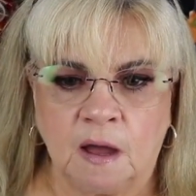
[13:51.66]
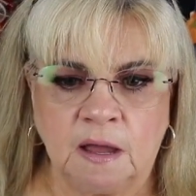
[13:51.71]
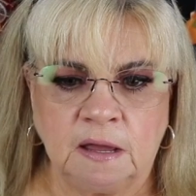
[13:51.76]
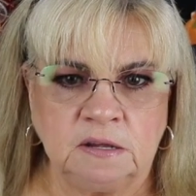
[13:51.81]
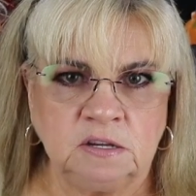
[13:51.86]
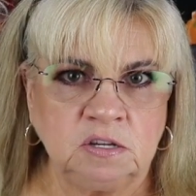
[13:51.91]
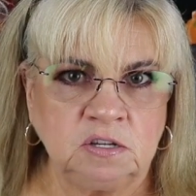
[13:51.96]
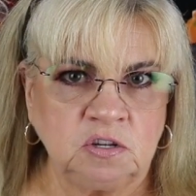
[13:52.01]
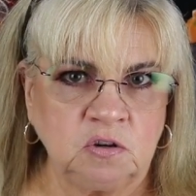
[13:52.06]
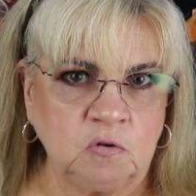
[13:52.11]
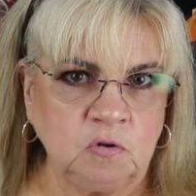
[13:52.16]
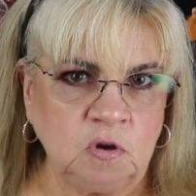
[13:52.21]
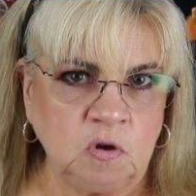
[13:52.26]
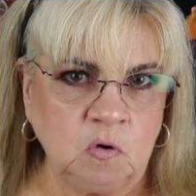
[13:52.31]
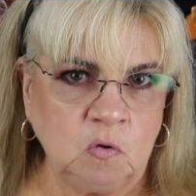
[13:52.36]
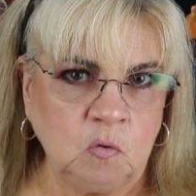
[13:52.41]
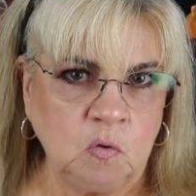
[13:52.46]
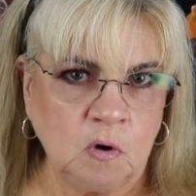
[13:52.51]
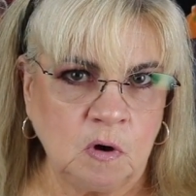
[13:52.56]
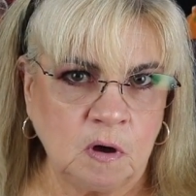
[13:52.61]
and show
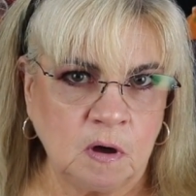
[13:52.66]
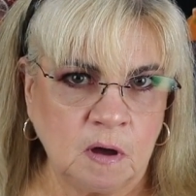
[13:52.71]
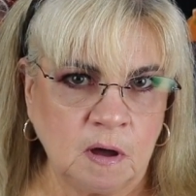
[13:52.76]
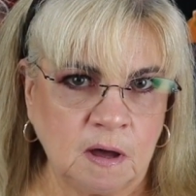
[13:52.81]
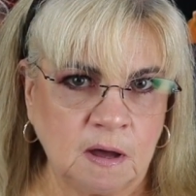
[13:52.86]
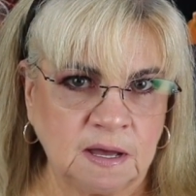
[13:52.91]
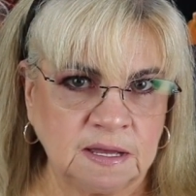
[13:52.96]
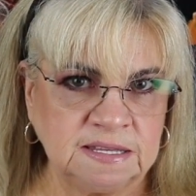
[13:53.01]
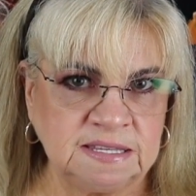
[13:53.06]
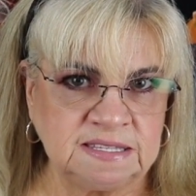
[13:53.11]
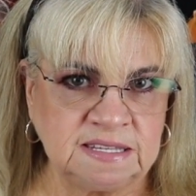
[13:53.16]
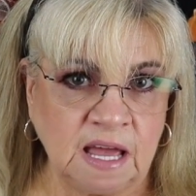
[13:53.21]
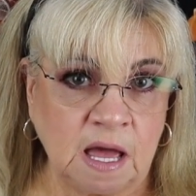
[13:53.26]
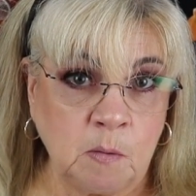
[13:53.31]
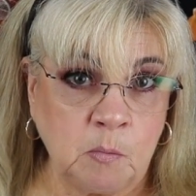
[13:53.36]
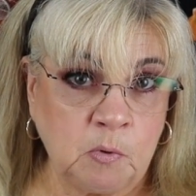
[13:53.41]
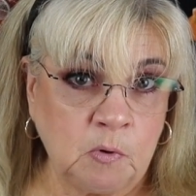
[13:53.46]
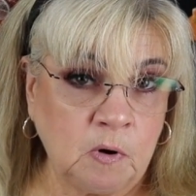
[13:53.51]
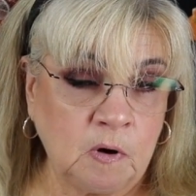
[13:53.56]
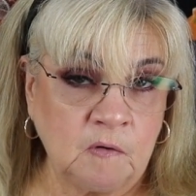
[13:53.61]
you a
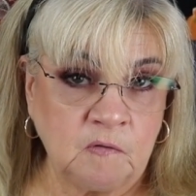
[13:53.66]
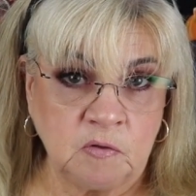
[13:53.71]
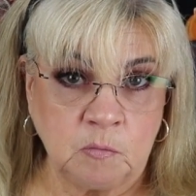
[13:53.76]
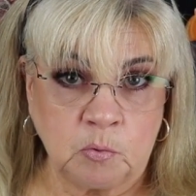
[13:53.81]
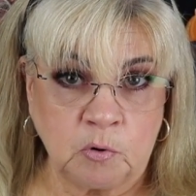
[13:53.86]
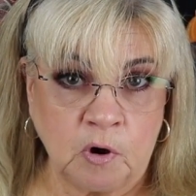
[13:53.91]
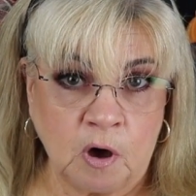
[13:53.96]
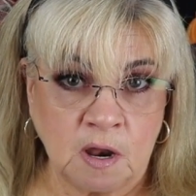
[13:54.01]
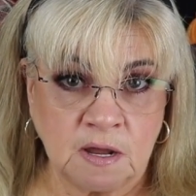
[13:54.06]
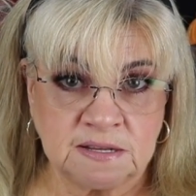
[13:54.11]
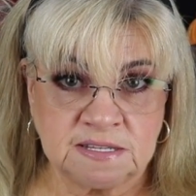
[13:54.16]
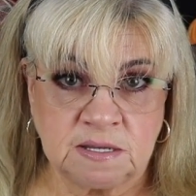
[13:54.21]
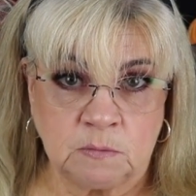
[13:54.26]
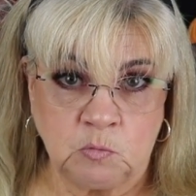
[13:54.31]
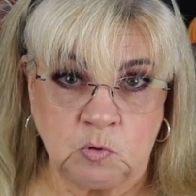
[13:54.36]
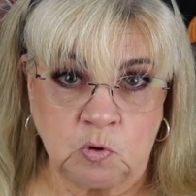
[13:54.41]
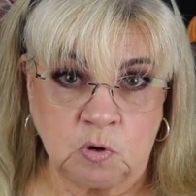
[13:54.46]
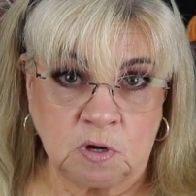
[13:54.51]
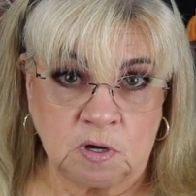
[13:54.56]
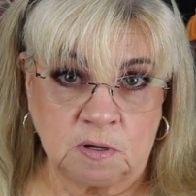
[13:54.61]
sample of the products
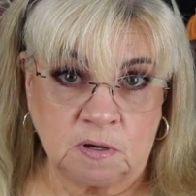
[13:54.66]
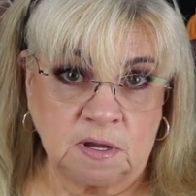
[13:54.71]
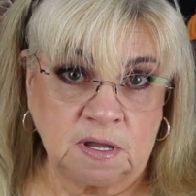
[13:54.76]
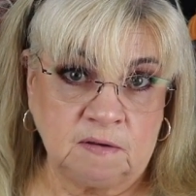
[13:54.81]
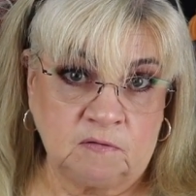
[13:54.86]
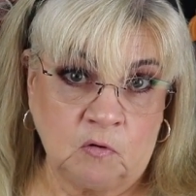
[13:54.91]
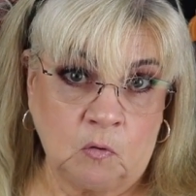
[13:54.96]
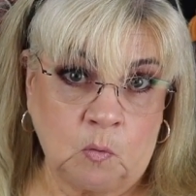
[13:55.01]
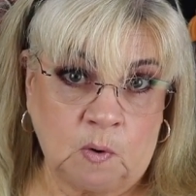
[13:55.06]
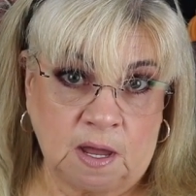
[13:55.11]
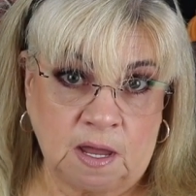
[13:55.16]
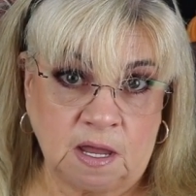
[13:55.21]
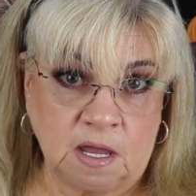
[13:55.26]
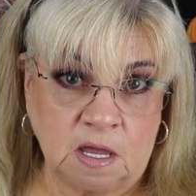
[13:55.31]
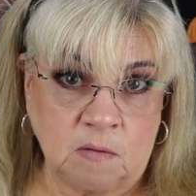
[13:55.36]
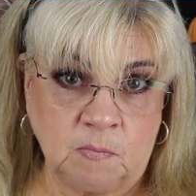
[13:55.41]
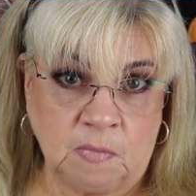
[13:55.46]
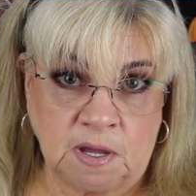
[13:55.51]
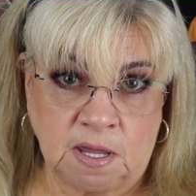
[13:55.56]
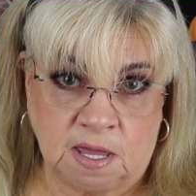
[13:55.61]
I'm gonna give away
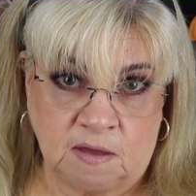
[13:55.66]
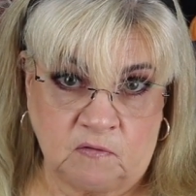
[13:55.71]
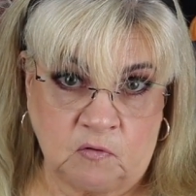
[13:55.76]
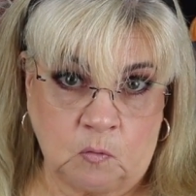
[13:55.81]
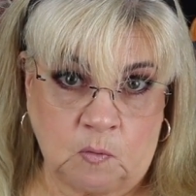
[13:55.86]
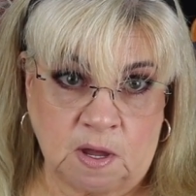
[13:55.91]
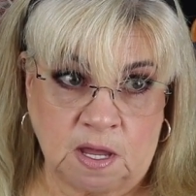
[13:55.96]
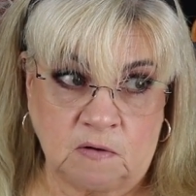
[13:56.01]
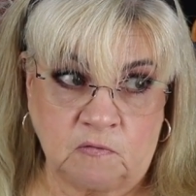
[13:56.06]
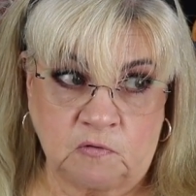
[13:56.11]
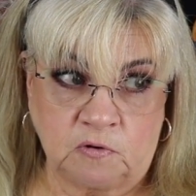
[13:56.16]
in my giveaway.